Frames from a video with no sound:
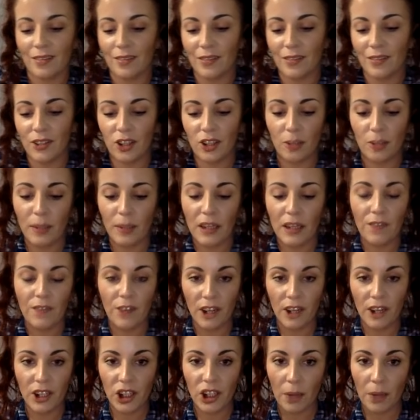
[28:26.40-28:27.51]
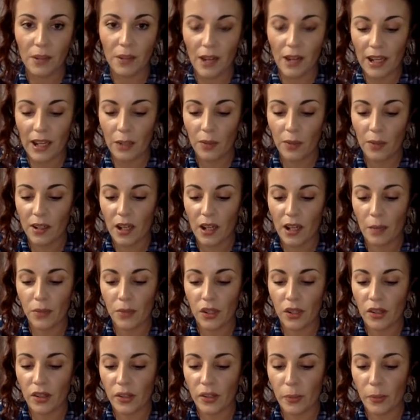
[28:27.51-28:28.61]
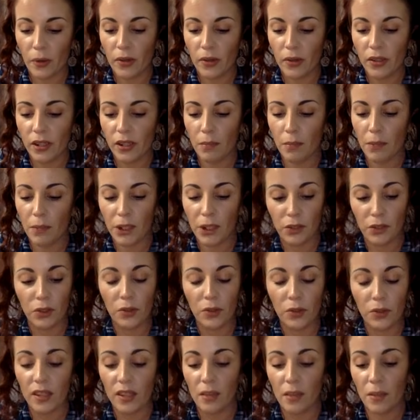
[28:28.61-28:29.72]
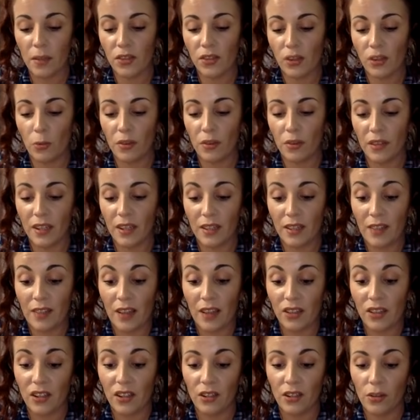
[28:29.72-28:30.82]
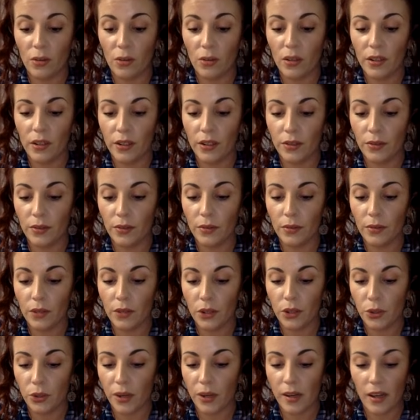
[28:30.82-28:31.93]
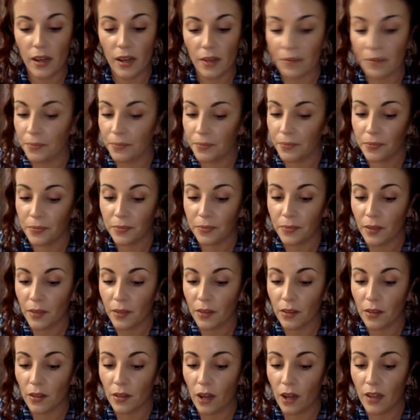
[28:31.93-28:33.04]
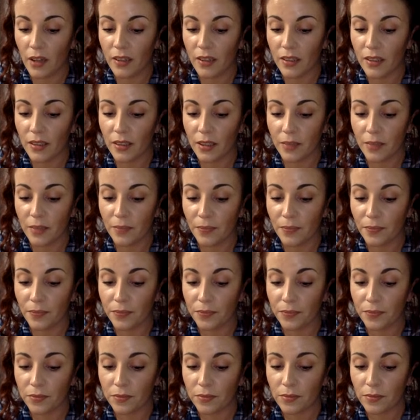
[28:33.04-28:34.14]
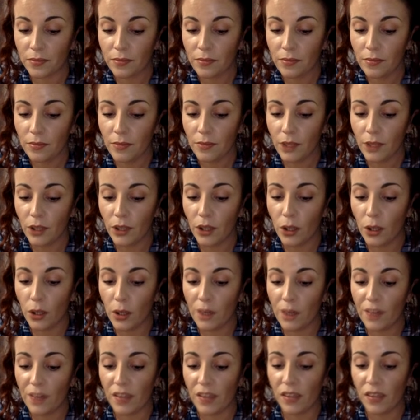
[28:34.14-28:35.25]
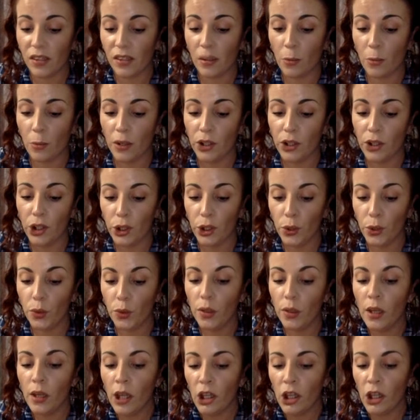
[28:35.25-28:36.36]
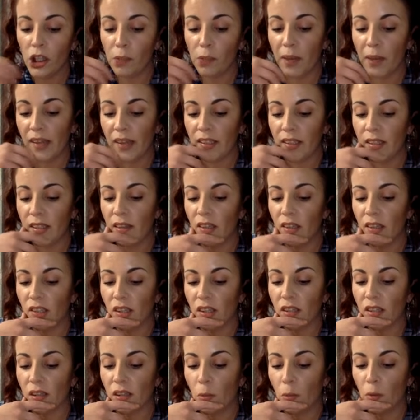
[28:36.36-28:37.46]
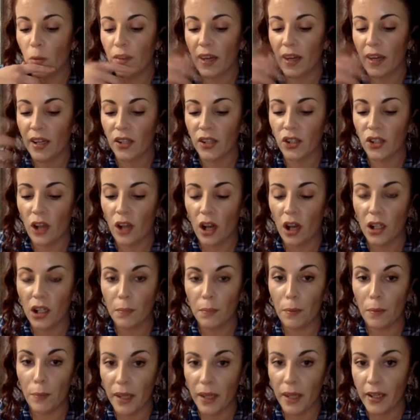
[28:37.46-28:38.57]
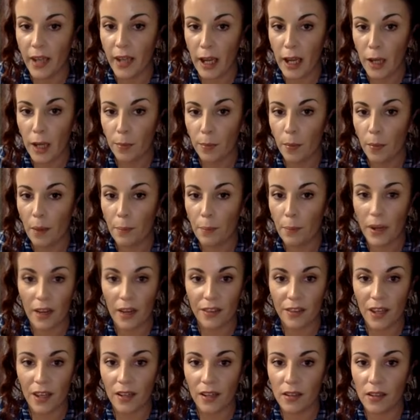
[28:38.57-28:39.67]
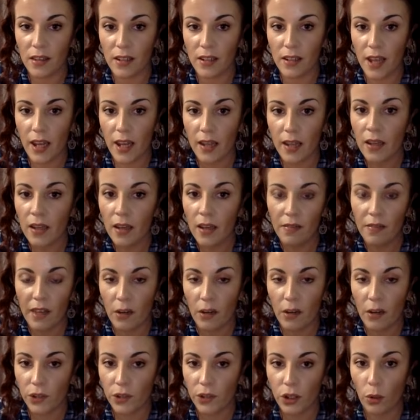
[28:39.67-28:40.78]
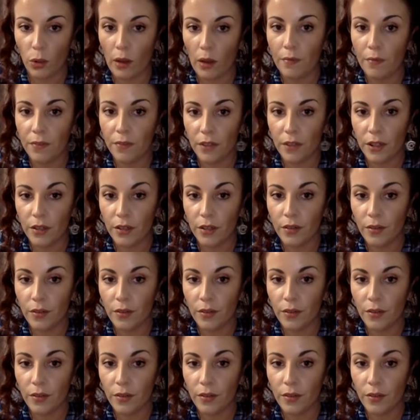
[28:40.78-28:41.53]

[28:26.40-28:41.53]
you're being very Gemini when it comes to this person, but you do see them as someone that's ignoring you straight up, honestly. You know, if this is someone new, you may see this as someone that can talk up a big game, but at the end of the day, they don't show up for you,